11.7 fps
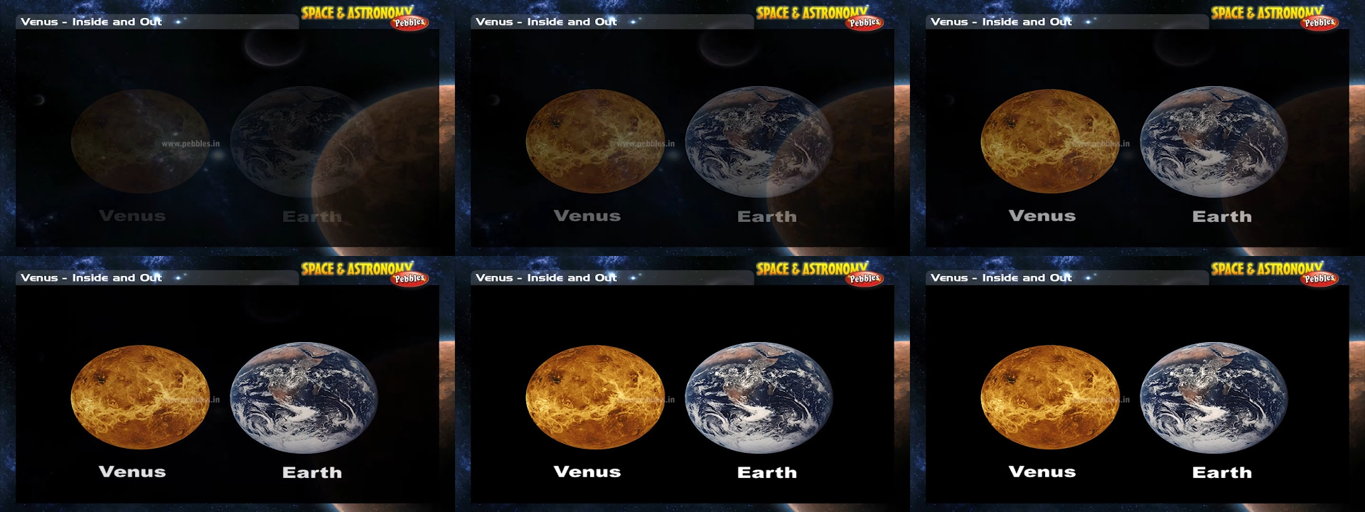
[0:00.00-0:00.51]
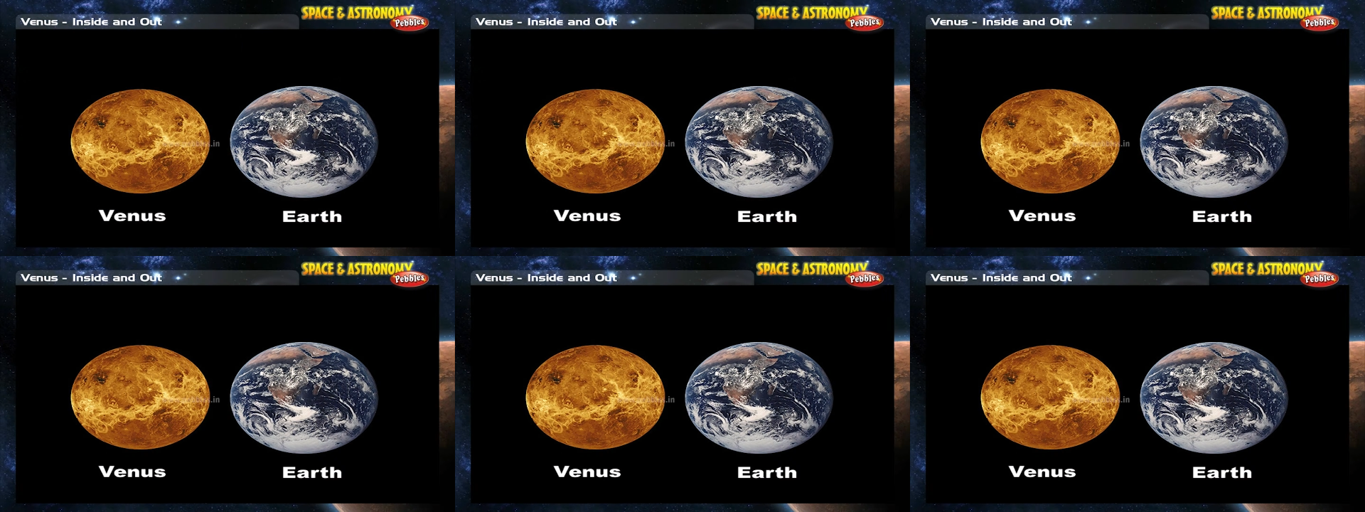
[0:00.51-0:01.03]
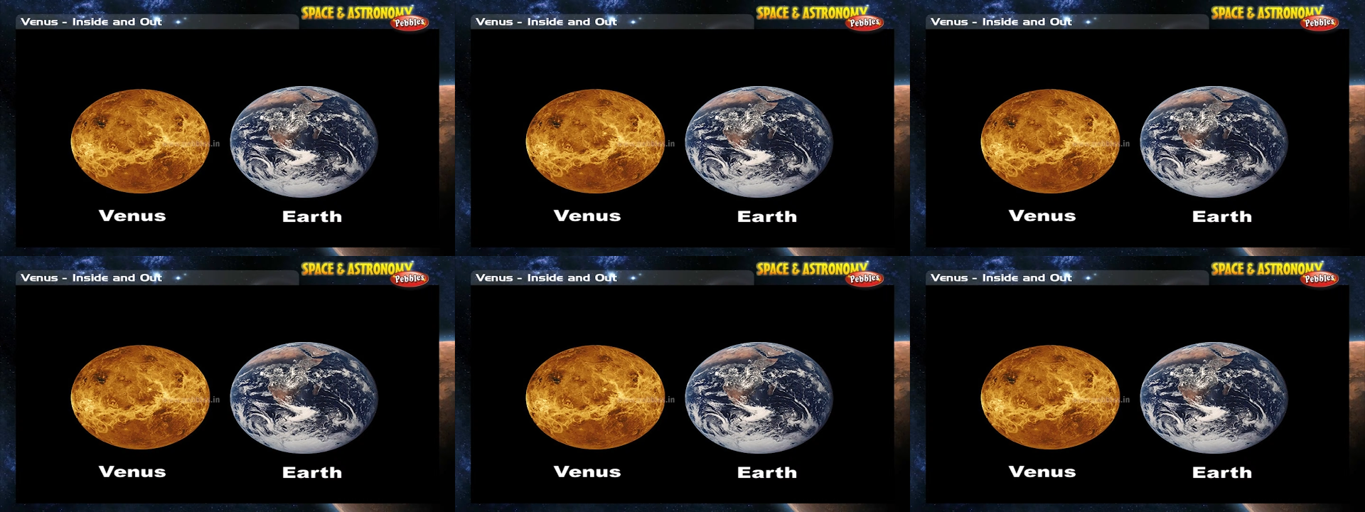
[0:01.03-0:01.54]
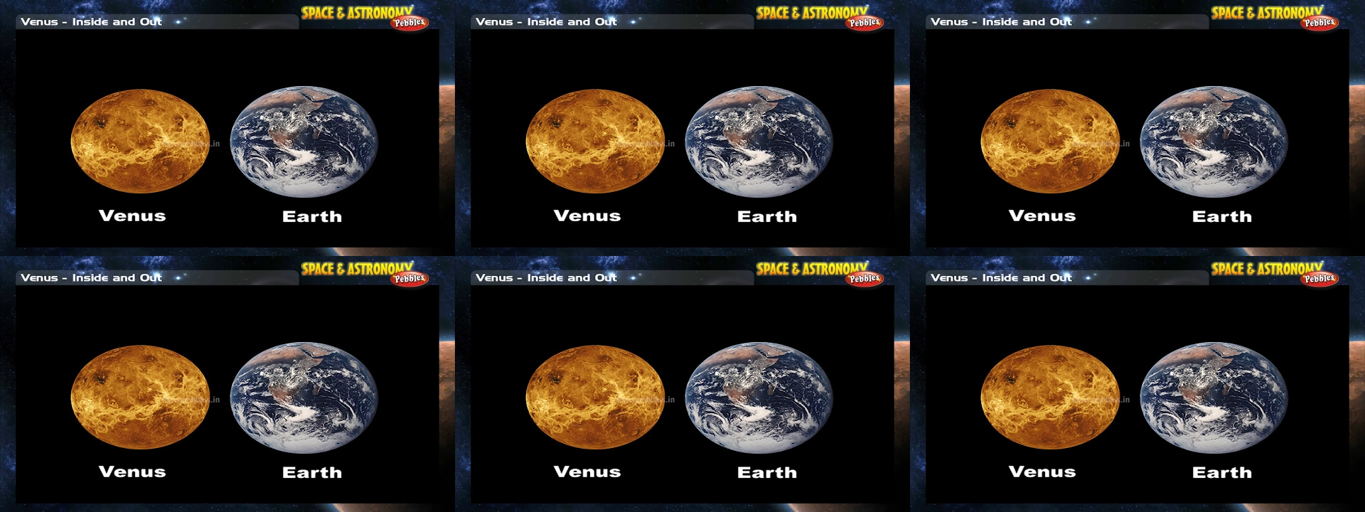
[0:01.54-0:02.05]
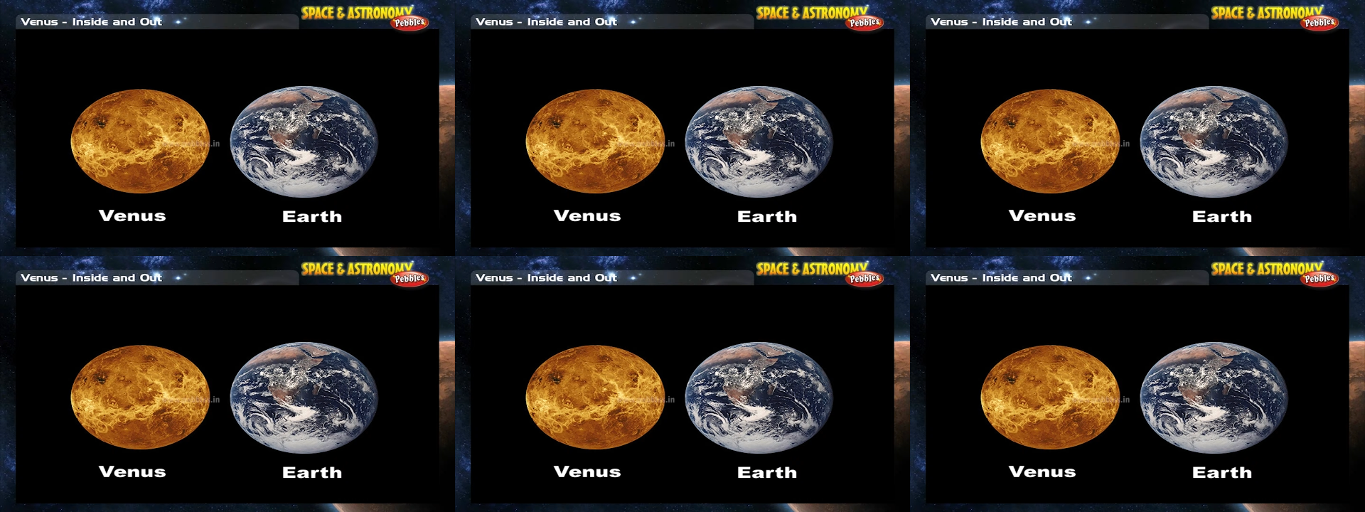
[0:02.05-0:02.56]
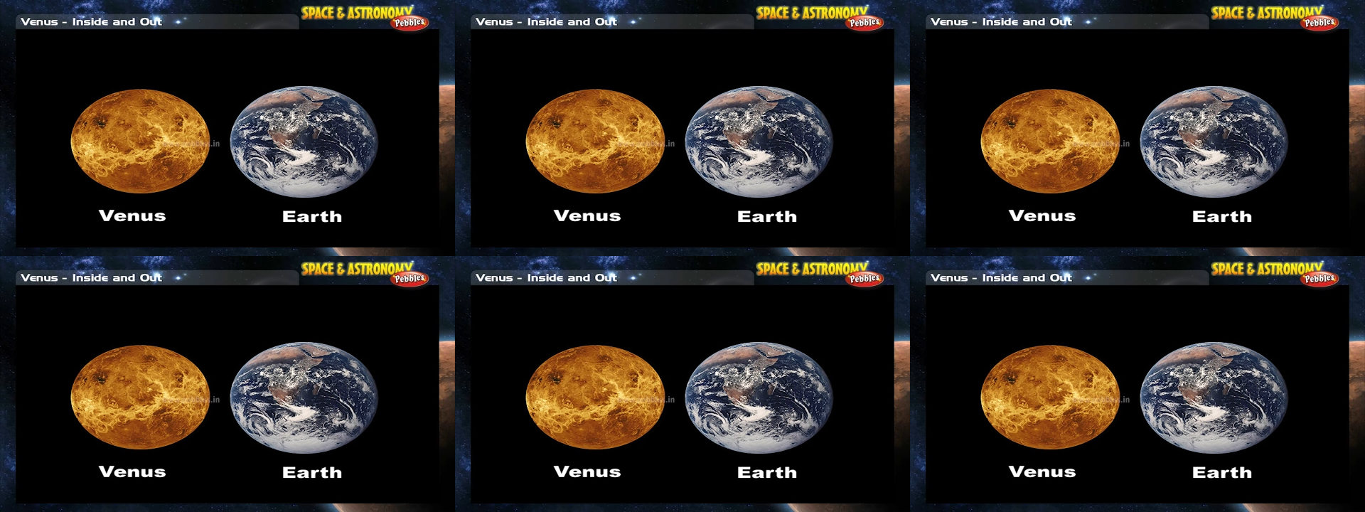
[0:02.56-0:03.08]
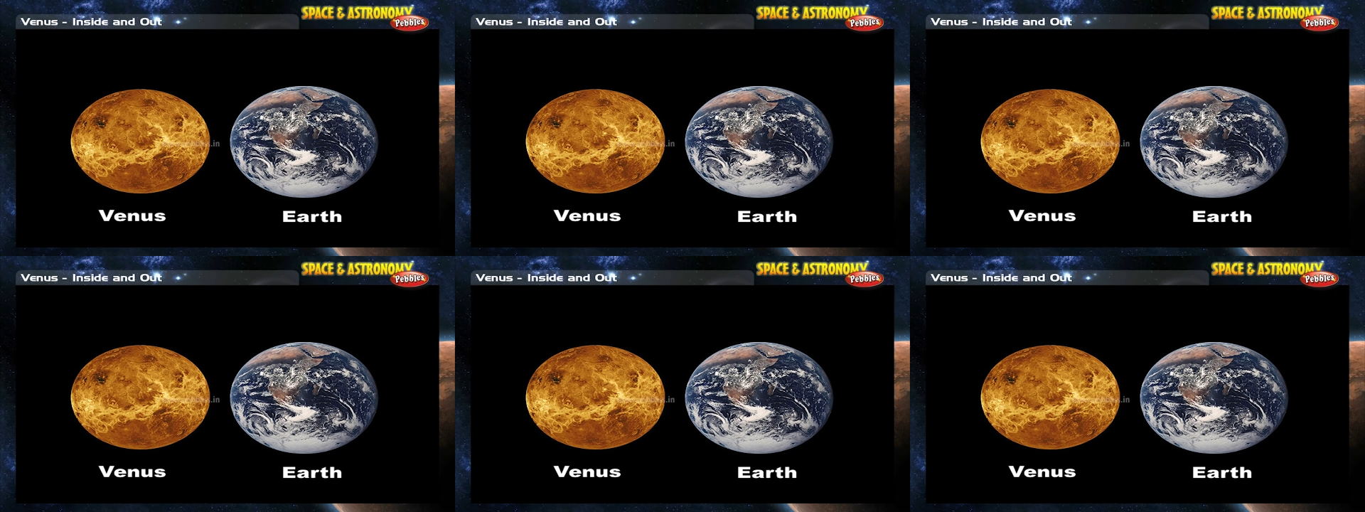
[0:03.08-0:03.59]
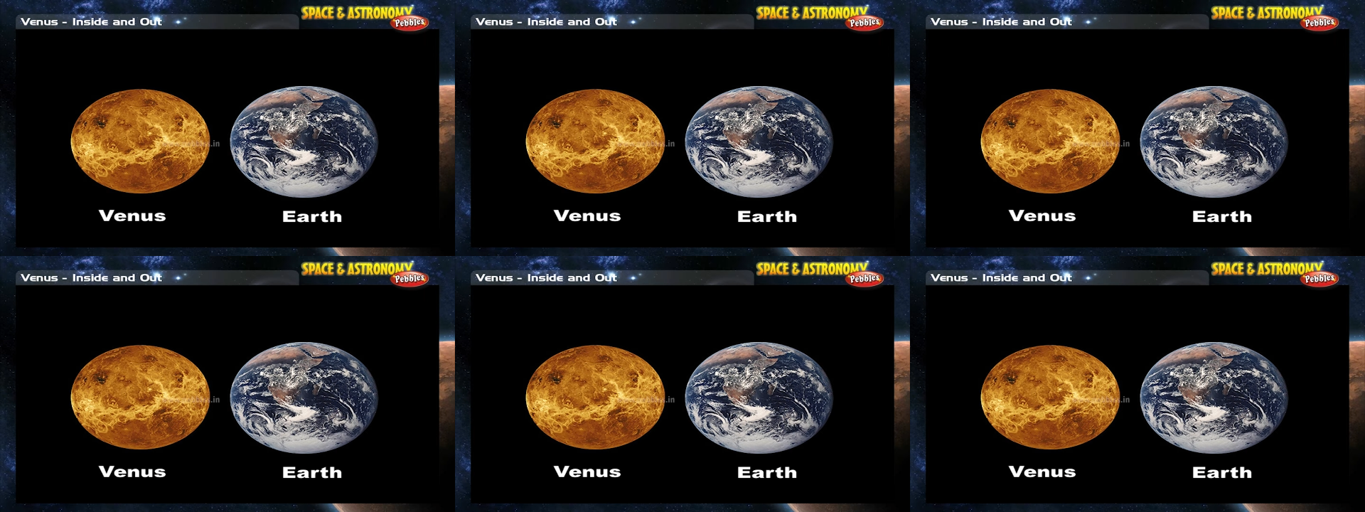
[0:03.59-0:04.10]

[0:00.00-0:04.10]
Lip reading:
No face is visible, so there are no lips to read.